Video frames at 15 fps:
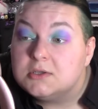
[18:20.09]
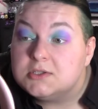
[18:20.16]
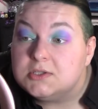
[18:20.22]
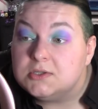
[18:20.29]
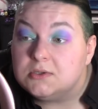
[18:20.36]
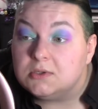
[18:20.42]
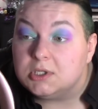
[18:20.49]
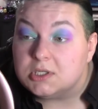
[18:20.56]

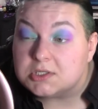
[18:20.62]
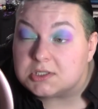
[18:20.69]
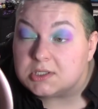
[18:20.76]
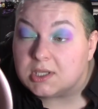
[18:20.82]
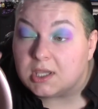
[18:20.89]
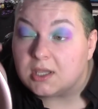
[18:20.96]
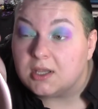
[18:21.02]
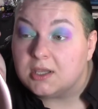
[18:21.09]
to
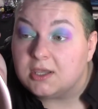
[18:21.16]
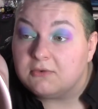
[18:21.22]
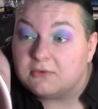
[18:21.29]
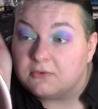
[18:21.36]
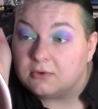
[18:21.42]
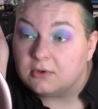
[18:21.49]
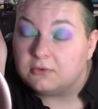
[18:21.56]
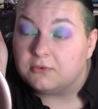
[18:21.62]
initially get a
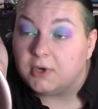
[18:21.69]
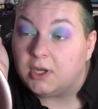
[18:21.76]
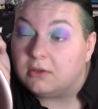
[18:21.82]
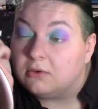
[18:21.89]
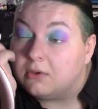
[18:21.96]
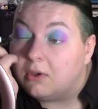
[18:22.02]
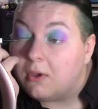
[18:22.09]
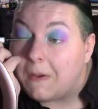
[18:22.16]
gift for a
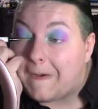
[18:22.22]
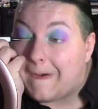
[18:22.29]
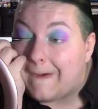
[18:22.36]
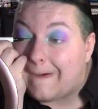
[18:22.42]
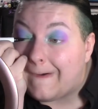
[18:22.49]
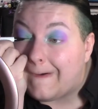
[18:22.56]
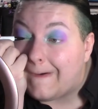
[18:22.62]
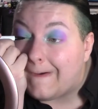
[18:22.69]
friend,
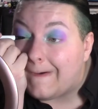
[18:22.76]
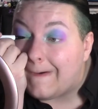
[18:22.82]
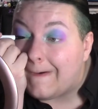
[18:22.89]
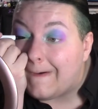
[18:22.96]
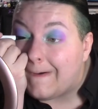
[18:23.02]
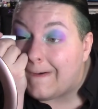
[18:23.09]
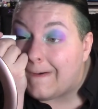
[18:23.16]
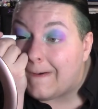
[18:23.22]

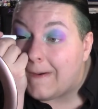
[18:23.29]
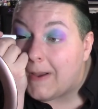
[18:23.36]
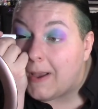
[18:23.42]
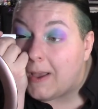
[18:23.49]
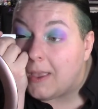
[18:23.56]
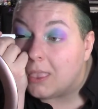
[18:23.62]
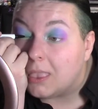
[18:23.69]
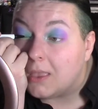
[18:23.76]

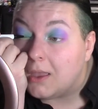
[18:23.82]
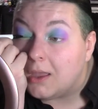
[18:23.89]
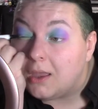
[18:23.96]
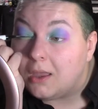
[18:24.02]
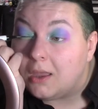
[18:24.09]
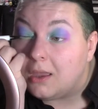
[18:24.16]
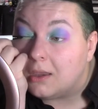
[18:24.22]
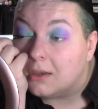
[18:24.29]
and
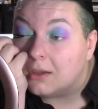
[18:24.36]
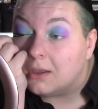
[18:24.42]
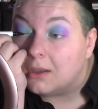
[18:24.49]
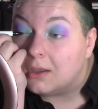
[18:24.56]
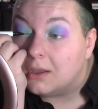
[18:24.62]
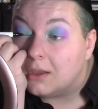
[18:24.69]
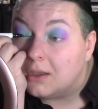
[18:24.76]
then